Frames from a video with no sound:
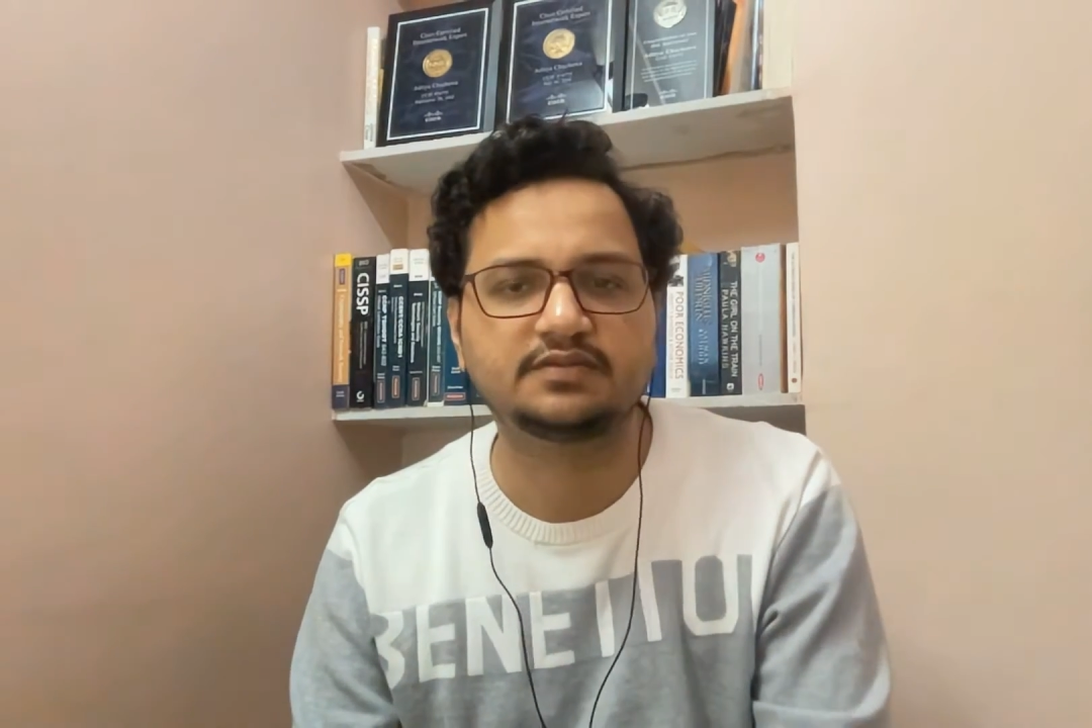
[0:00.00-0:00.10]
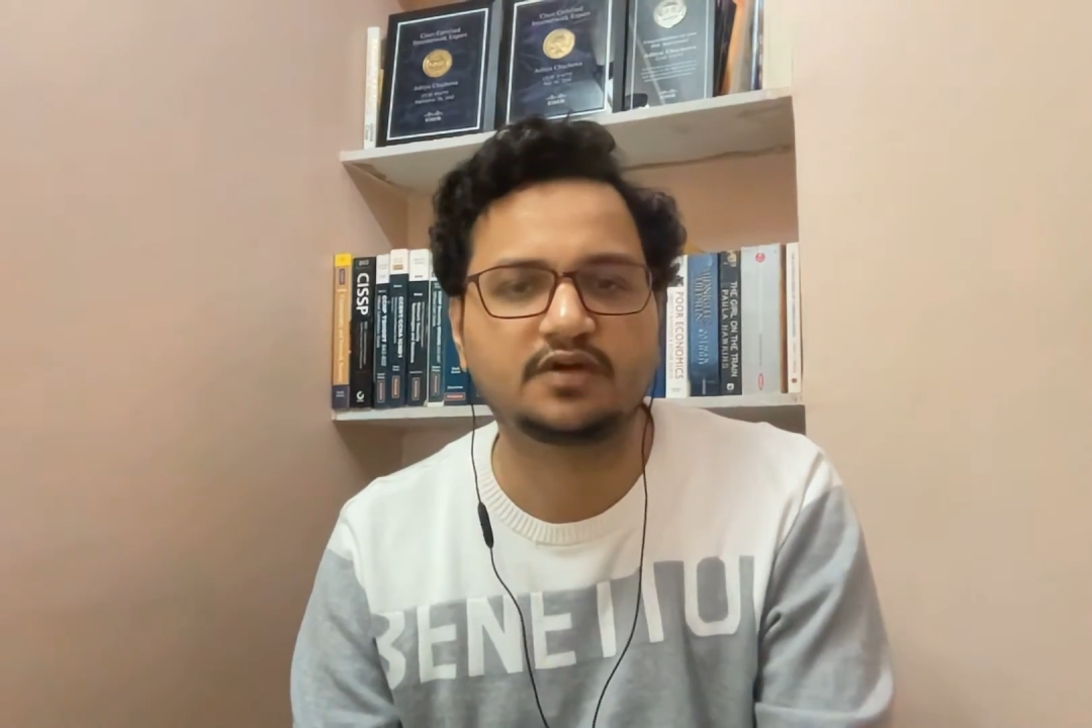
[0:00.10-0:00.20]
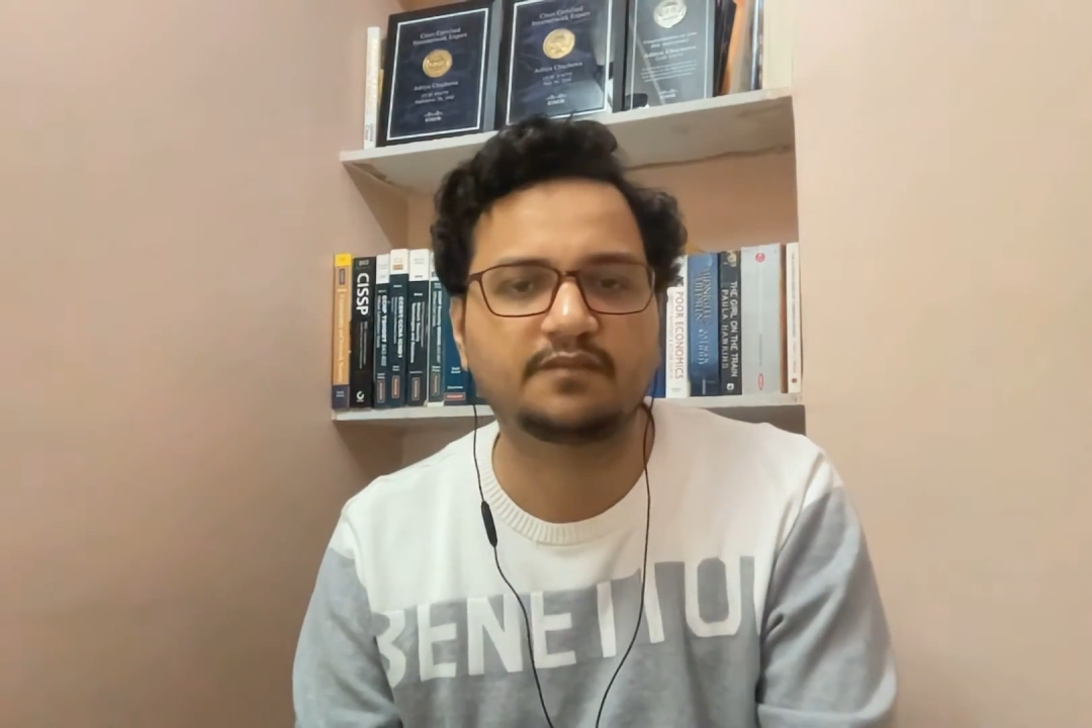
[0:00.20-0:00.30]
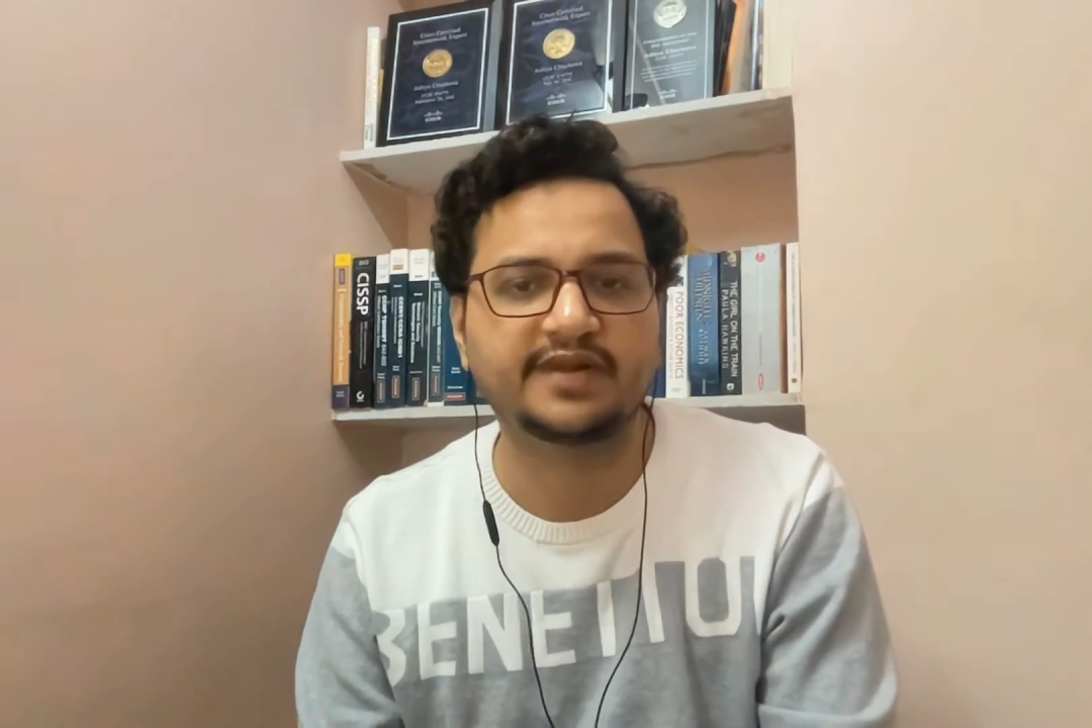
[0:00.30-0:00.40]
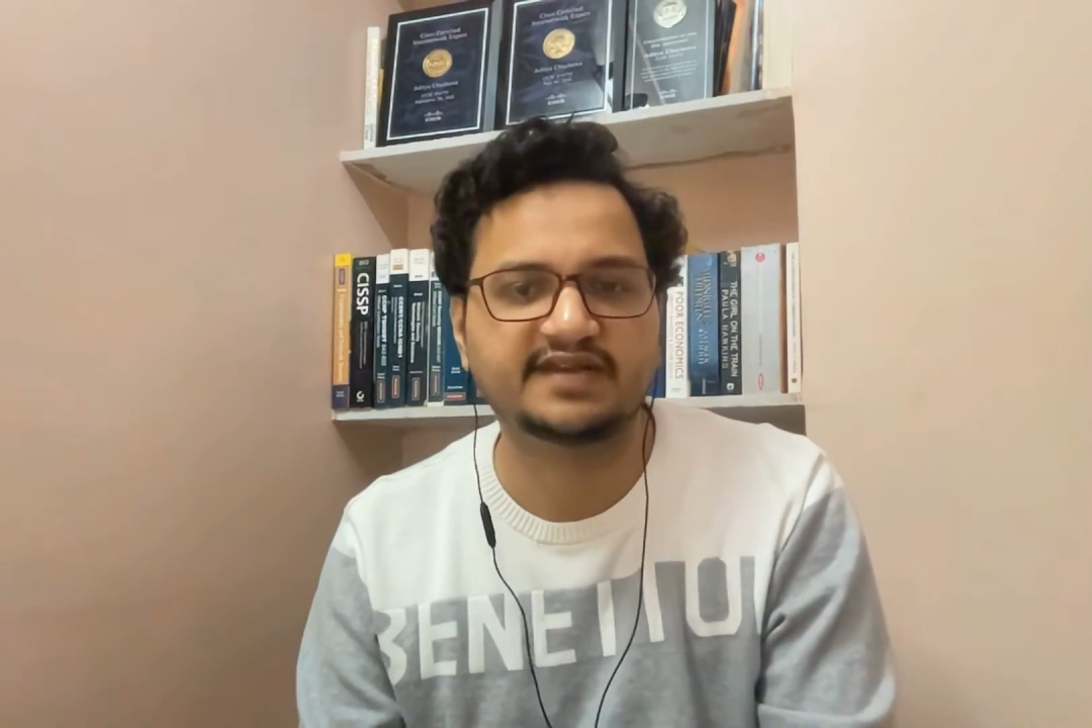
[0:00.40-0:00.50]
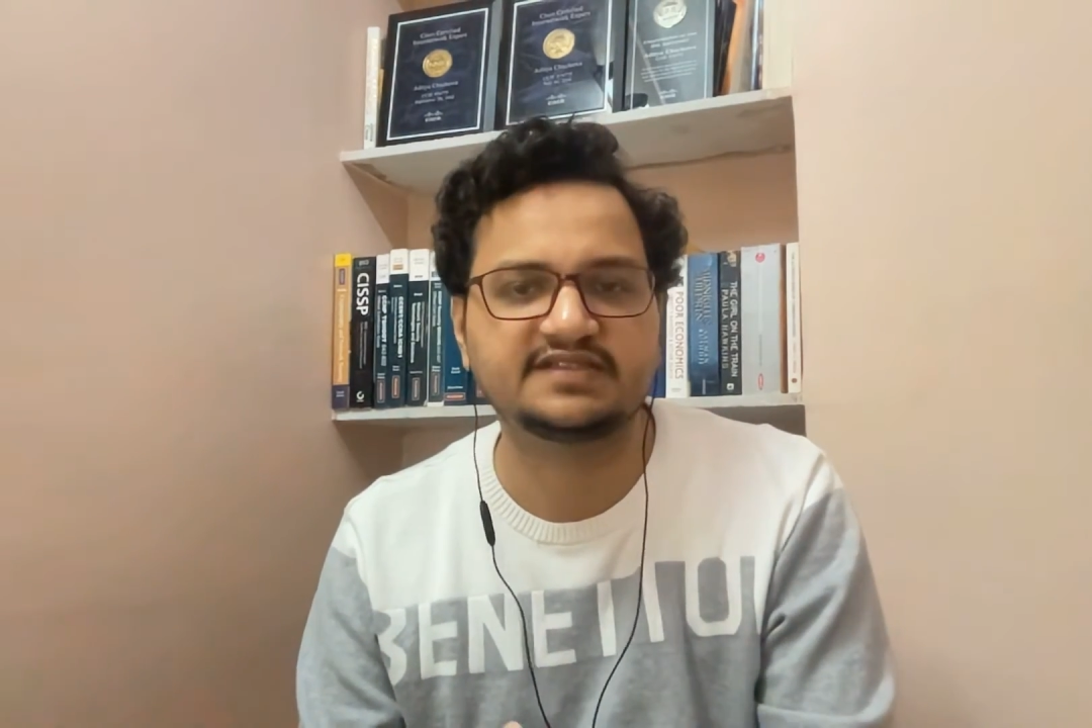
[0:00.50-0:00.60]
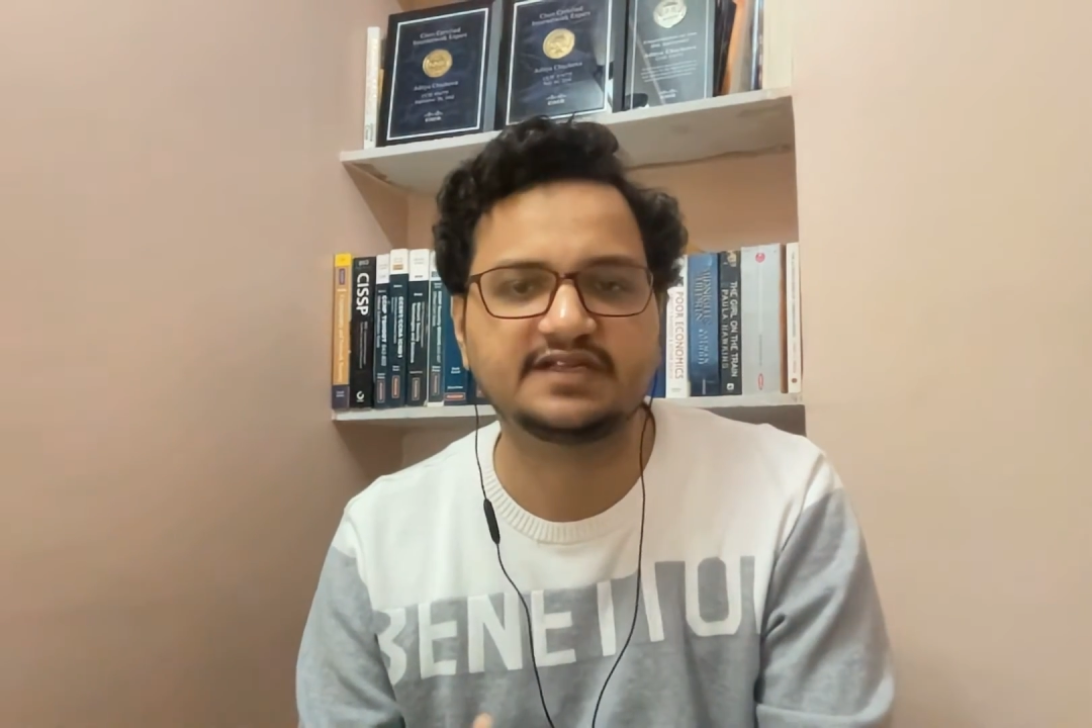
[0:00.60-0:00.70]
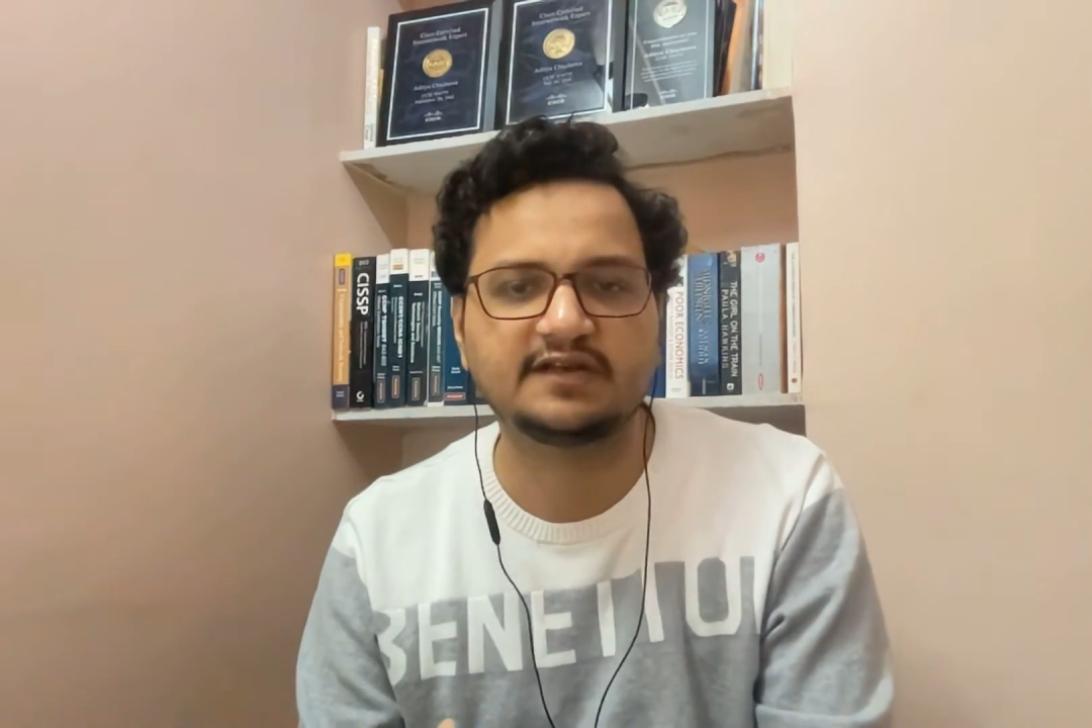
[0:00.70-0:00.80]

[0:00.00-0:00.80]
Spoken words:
complexity